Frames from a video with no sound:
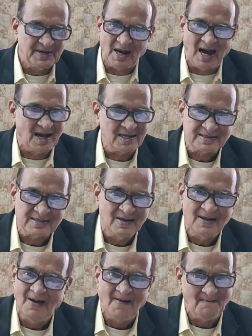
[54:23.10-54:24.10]
Because
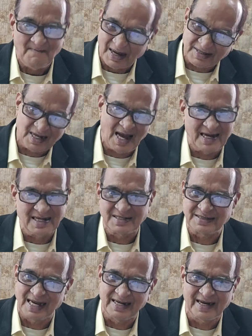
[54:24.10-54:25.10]
bazaar
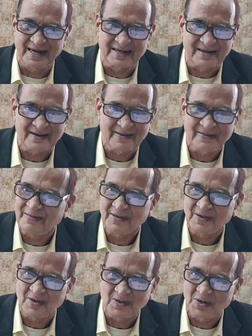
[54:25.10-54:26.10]
is generic,
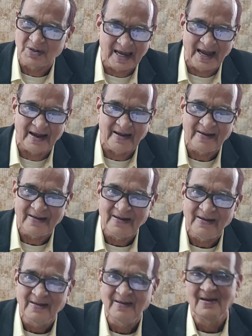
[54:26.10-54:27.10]
okay?
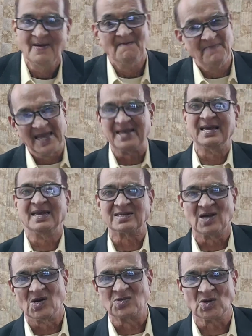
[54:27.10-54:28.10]
Big
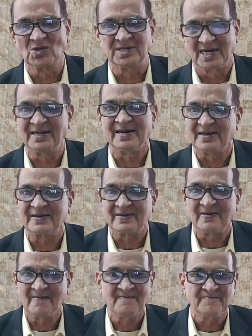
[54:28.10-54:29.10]
is also generic.
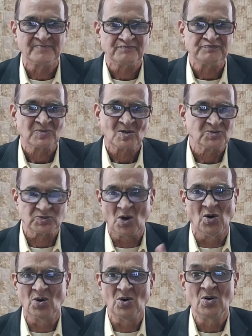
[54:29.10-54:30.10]

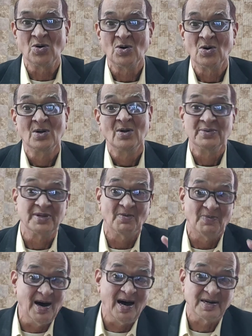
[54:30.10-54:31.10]
So,
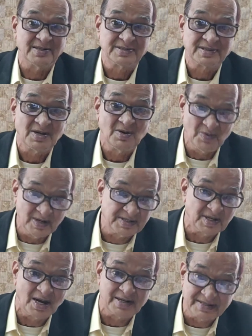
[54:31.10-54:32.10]
the words
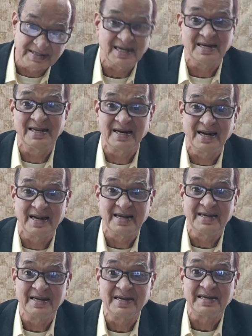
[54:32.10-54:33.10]
which are
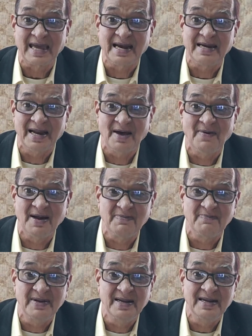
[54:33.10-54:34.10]
generic can
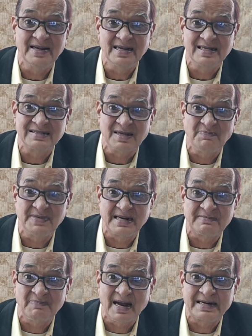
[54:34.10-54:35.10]
never be a
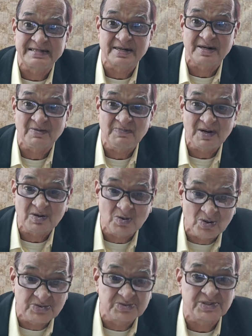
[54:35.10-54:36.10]
subject matter of a
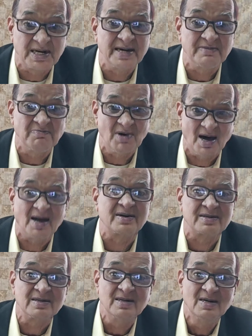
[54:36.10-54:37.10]
good
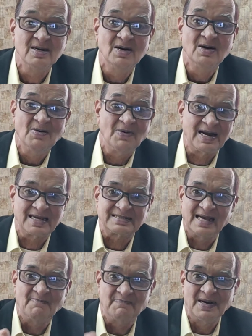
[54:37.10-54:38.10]
trademark. For
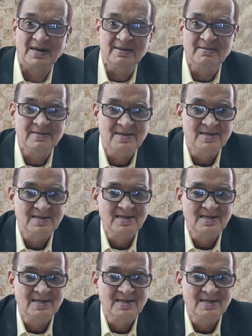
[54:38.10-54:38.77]
example,